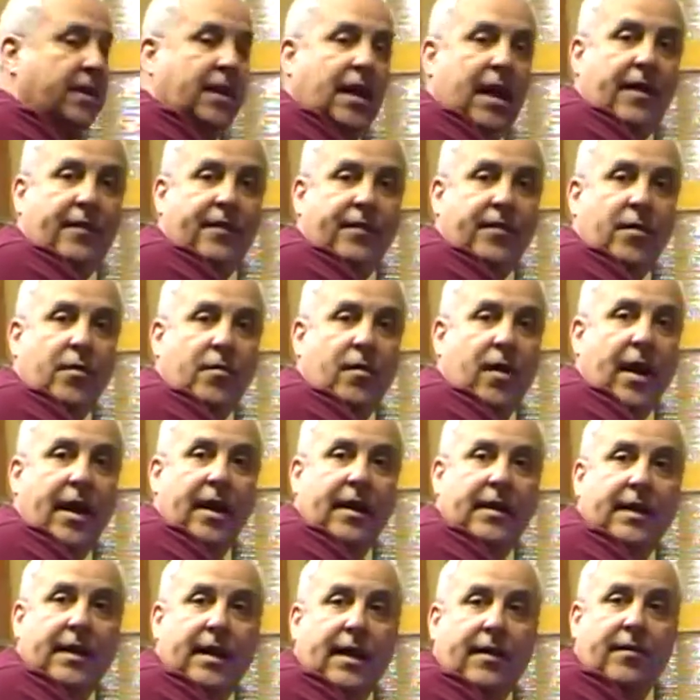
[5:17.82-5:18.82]
left or
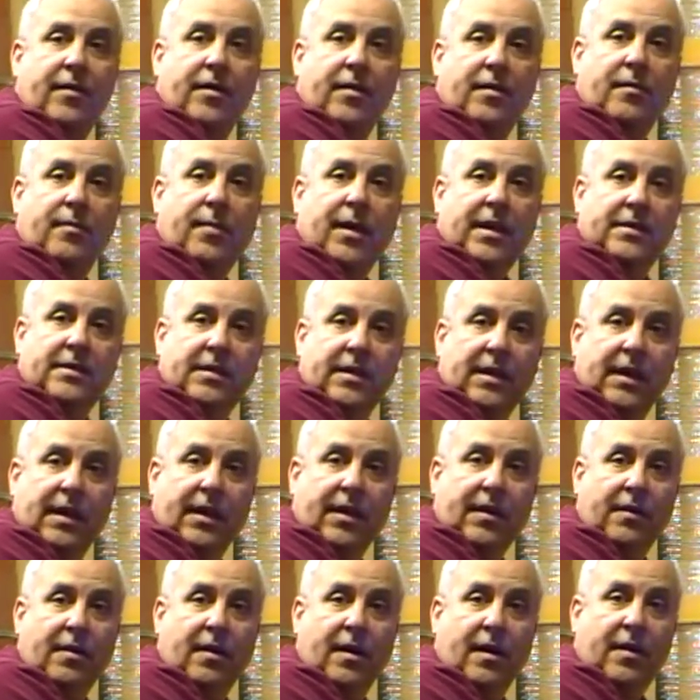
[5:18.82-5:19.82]
right to give you
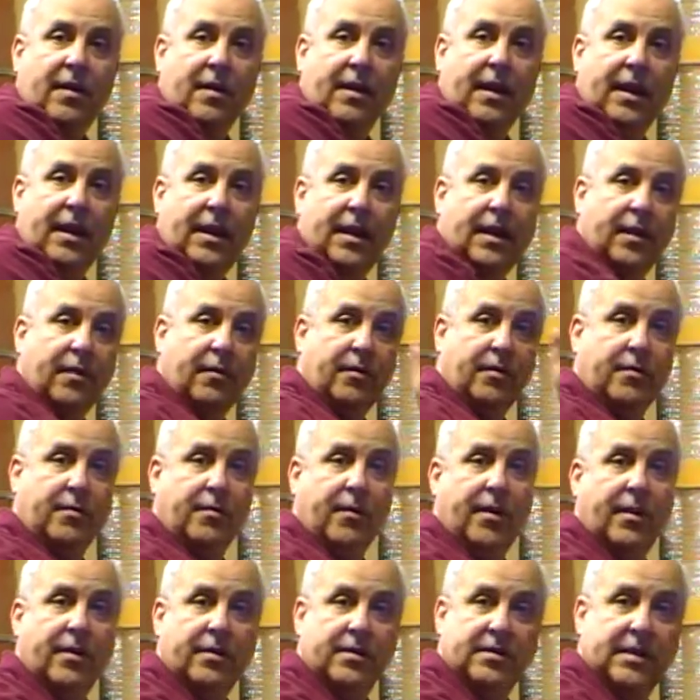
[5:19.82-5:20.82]
basically your 180 degrees,
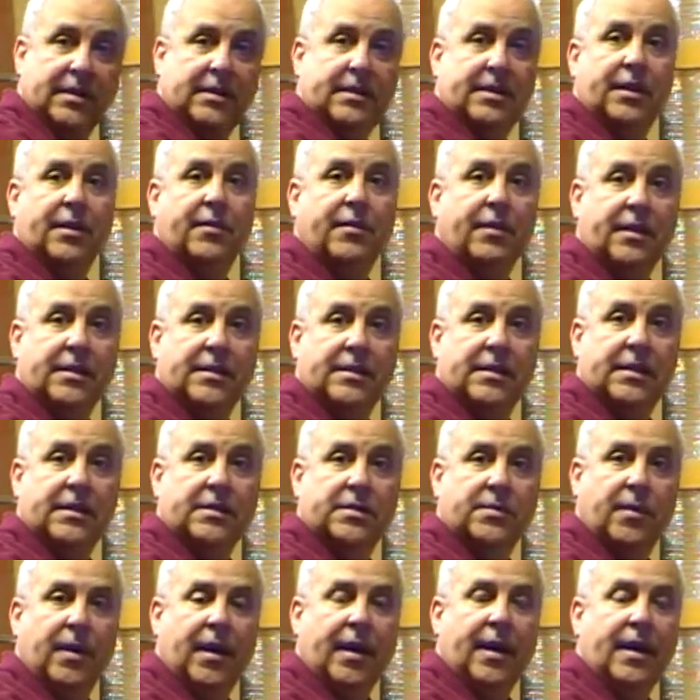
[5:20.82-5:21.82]
360 degrees
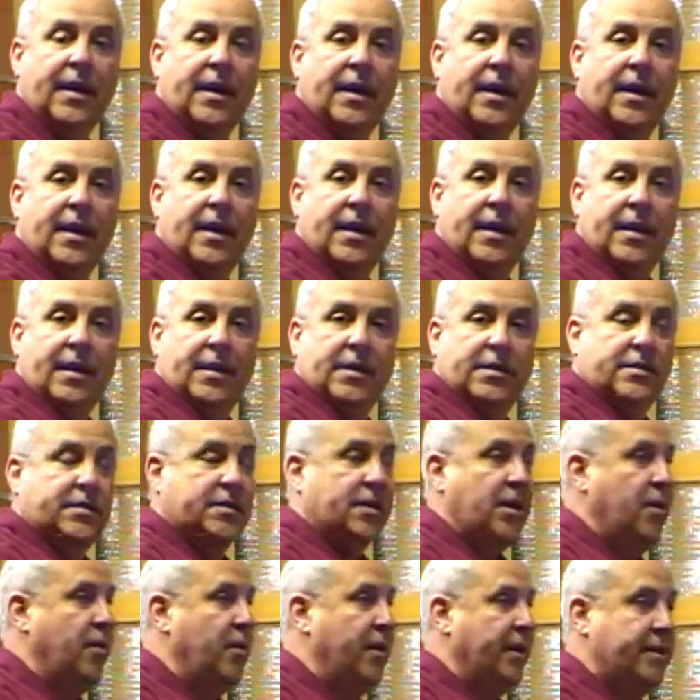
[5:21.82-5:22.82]
this way.
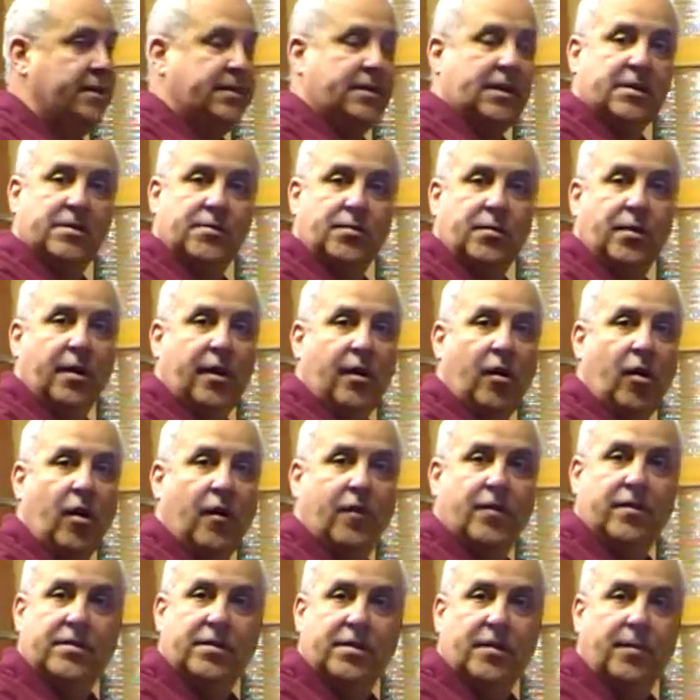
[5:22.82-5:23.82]
So it just really
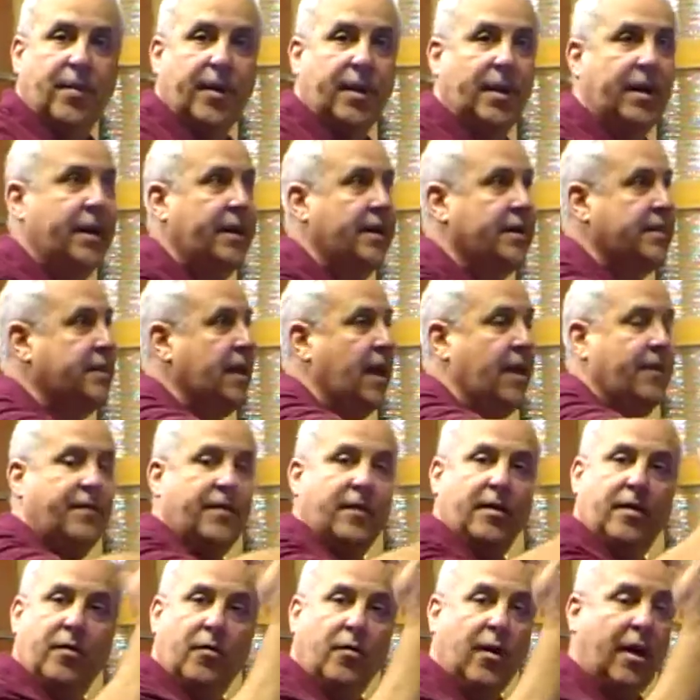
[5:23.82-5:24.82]
offers you ability to have
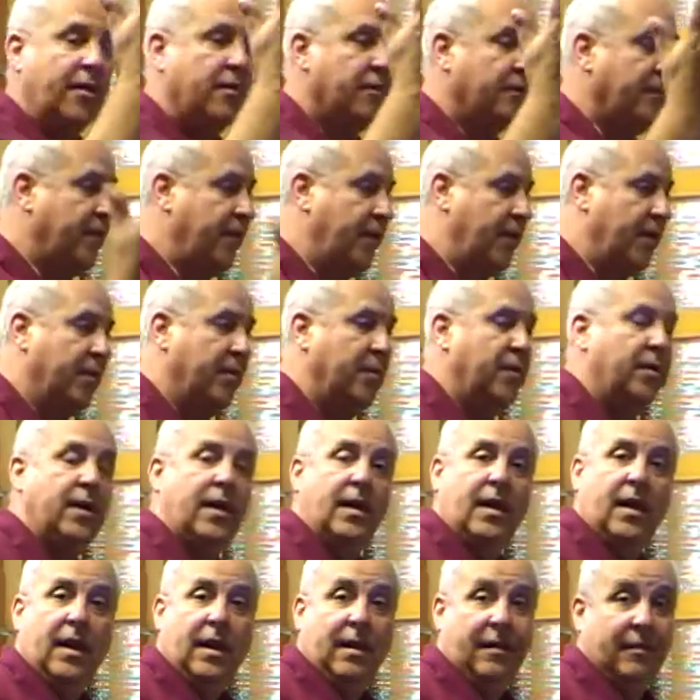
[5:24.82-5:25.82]
a greater view,
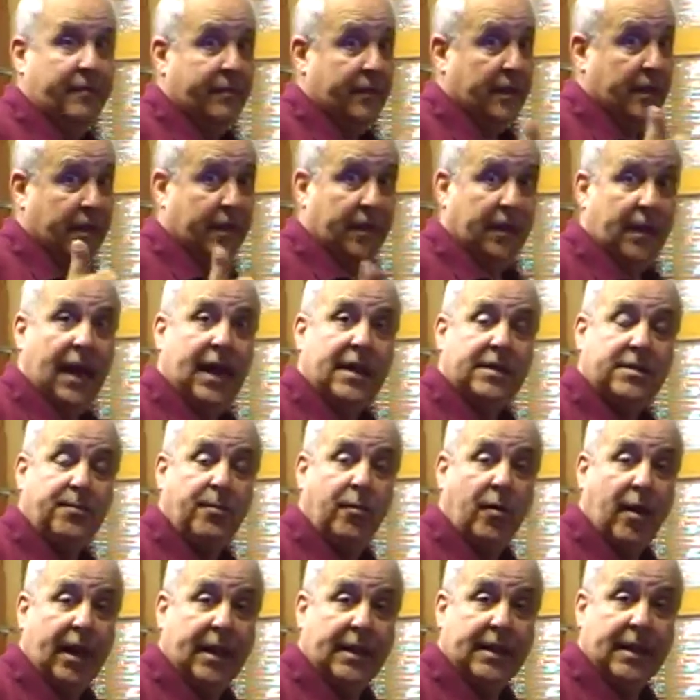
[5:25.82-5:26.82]
less
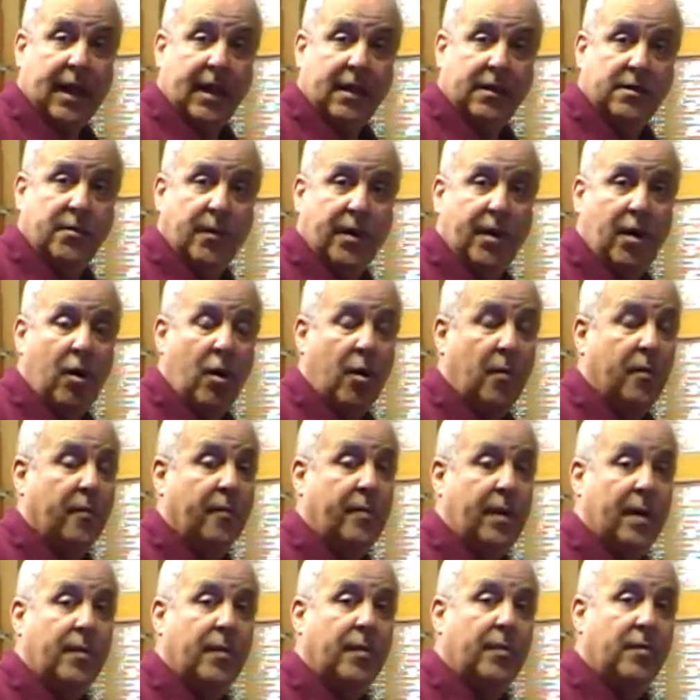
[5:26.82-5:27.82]
breakdowns, we hope, of
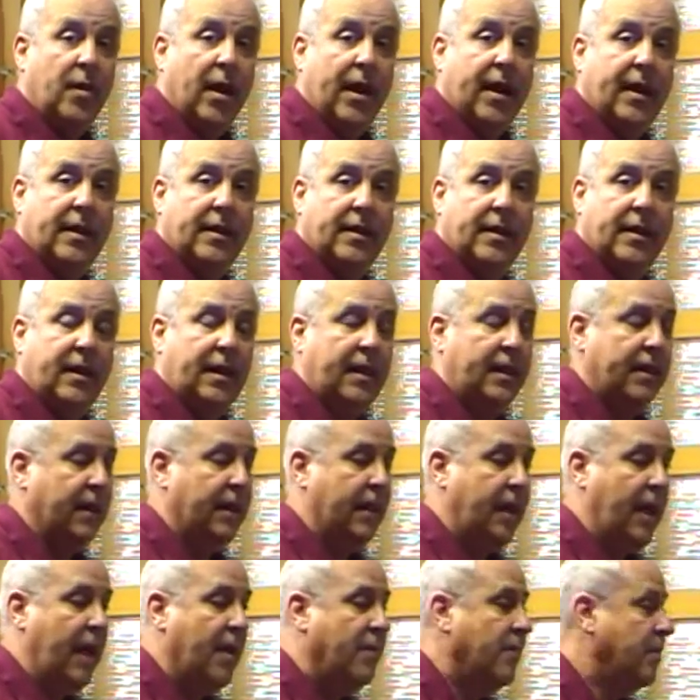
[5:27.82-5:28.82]
people breaking the
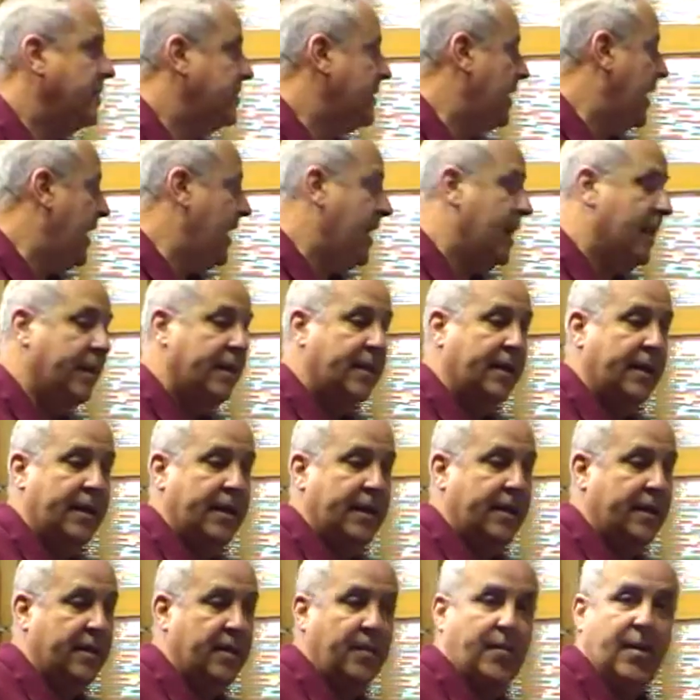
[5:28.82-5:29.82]
cameras, and
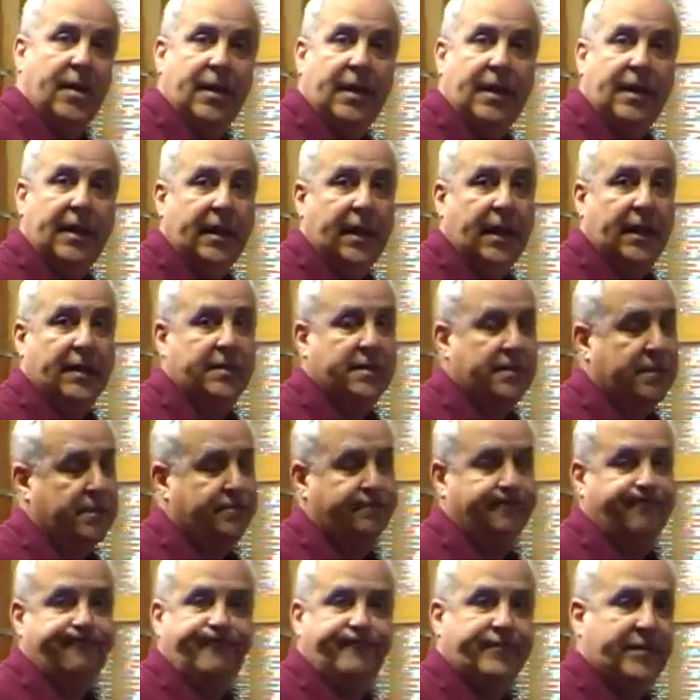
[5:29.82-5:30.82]
the ability to get
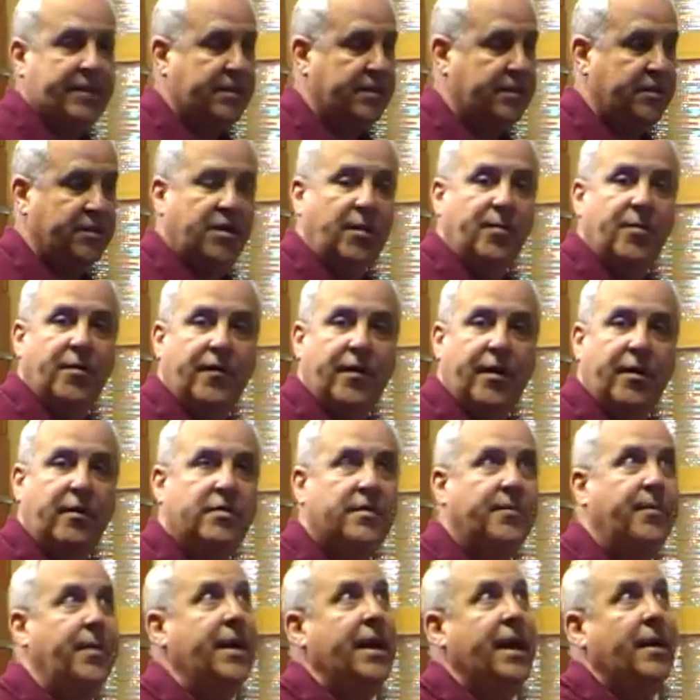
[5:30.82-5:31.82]
super
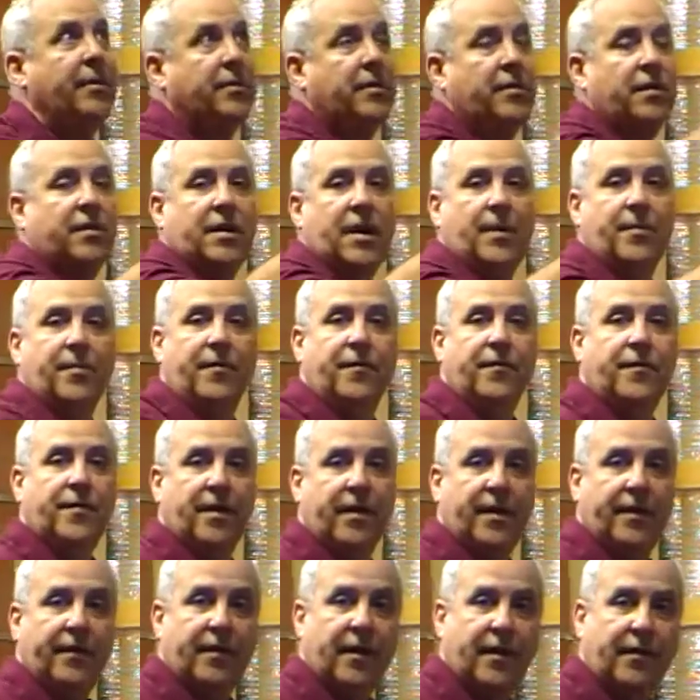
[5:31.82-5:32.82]
views of being able to look up in
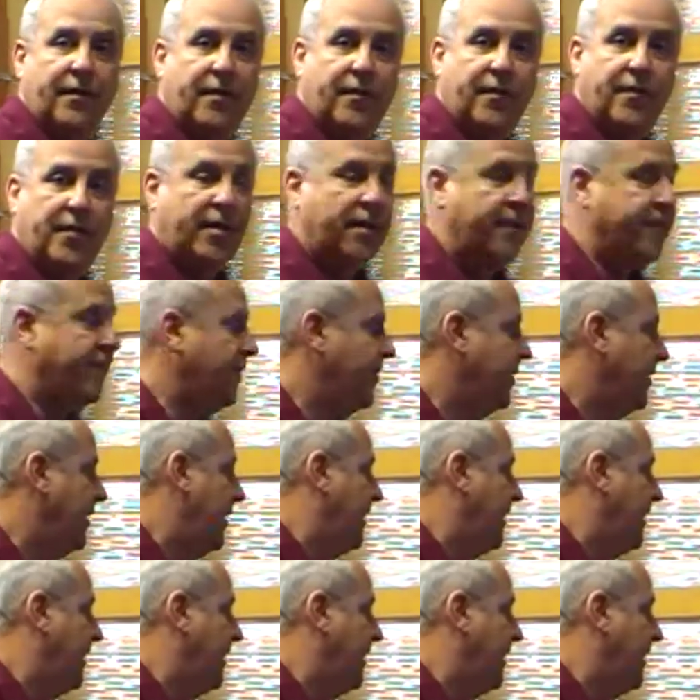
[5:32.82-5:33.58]
front of you.